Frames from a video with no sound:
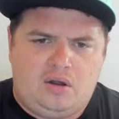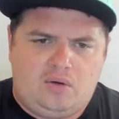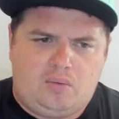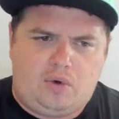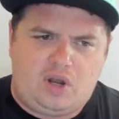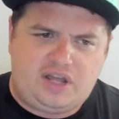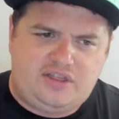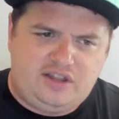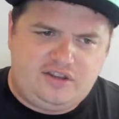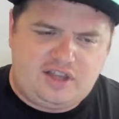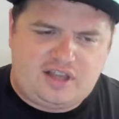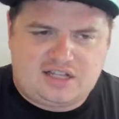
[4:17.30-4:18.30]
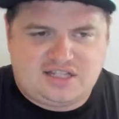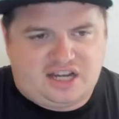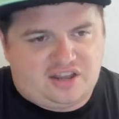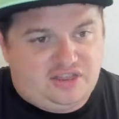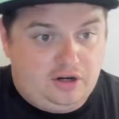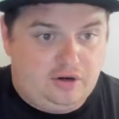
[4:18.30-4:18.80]
well, I think that that's like
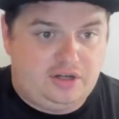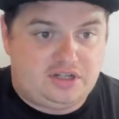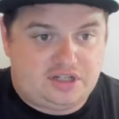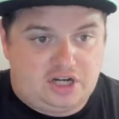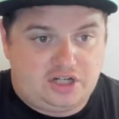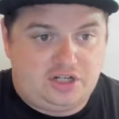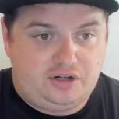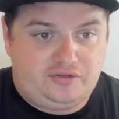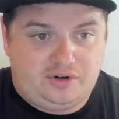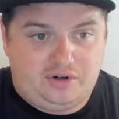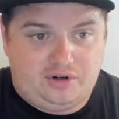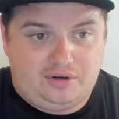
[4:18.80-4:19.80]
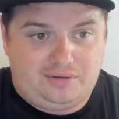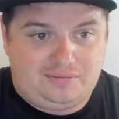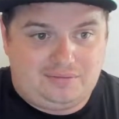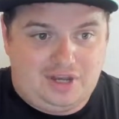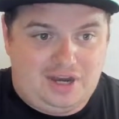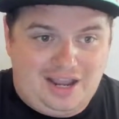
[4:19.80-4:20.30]
a theory discussion for
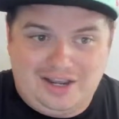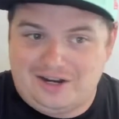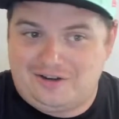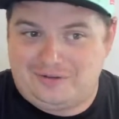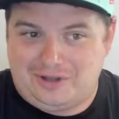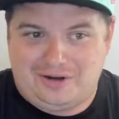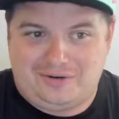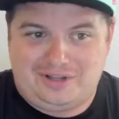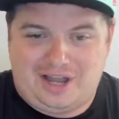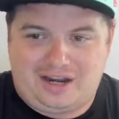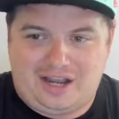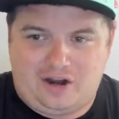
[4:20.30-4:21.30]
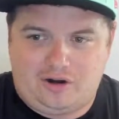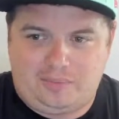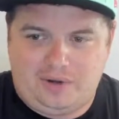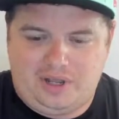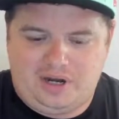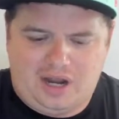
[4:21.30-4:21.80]
the negative when they read that
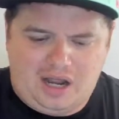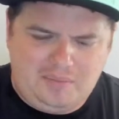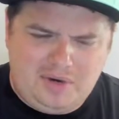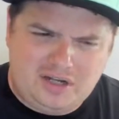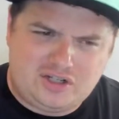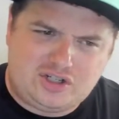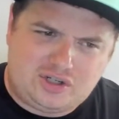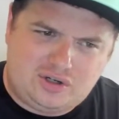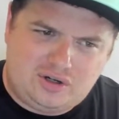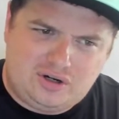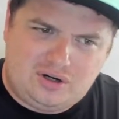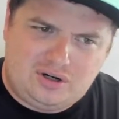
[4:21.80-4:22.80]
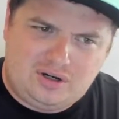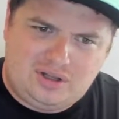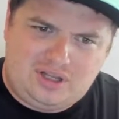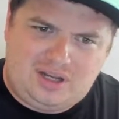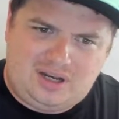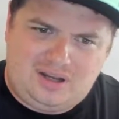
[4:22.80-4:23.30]
counterplan. I'm not sure
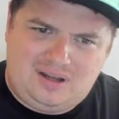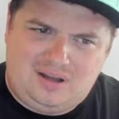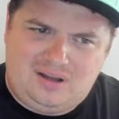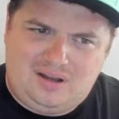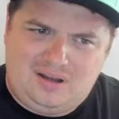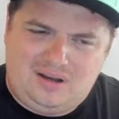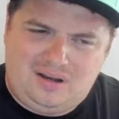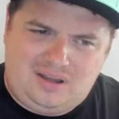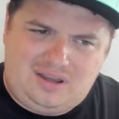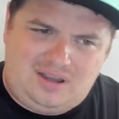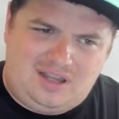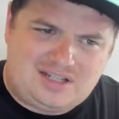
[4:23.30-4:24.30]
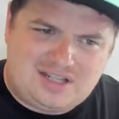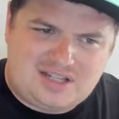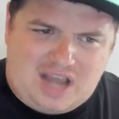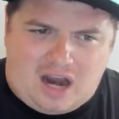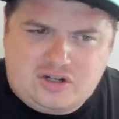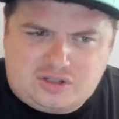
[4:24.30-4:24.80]
that this is
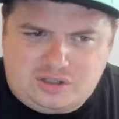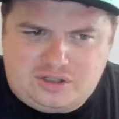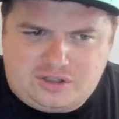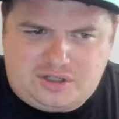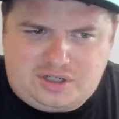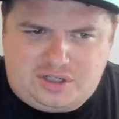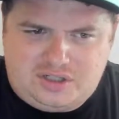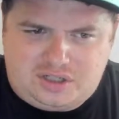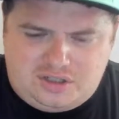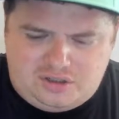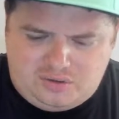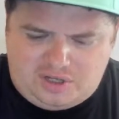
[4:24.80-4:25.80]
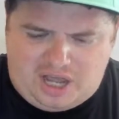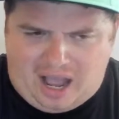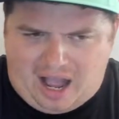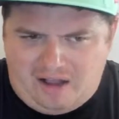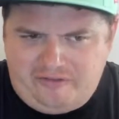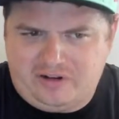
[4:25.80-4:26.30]
actually strategic to do on the
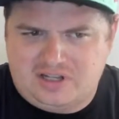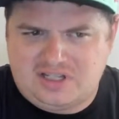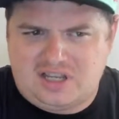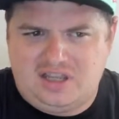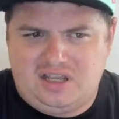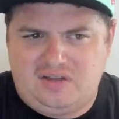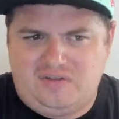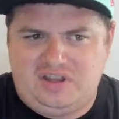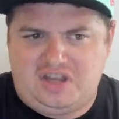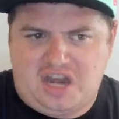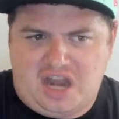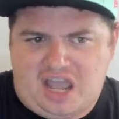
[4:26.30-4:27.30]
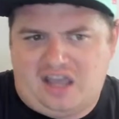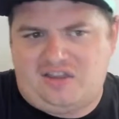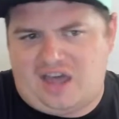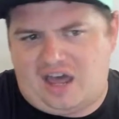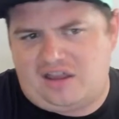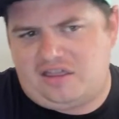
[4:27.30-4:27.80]
AF, because I think giving the neg
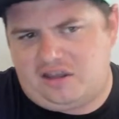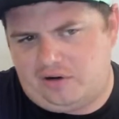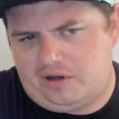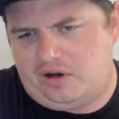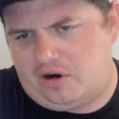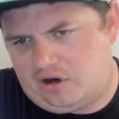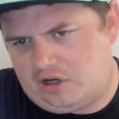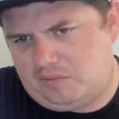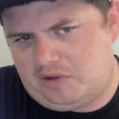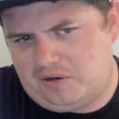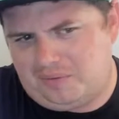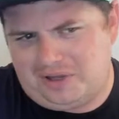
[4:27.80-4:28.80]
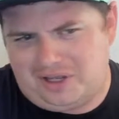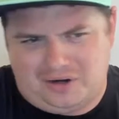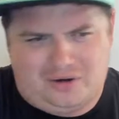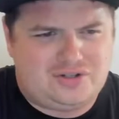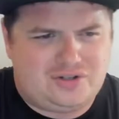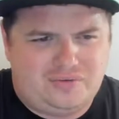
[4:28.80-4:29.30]
that theory argument where they can
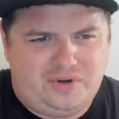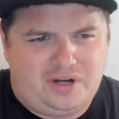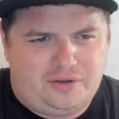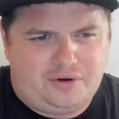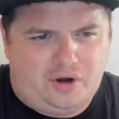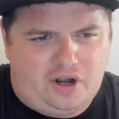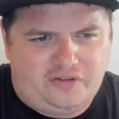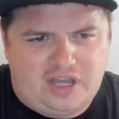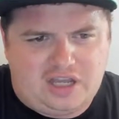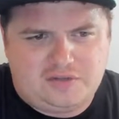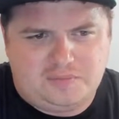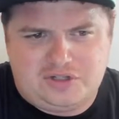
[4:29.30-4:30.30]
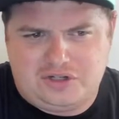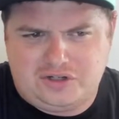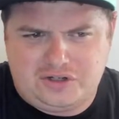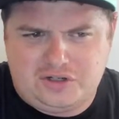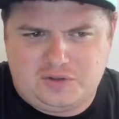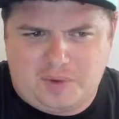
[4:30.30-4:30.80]
also read other off-case
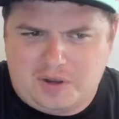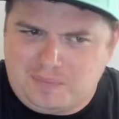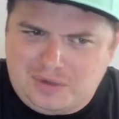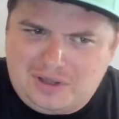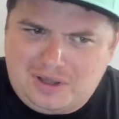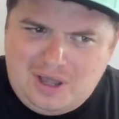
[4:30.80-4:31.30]
positions might be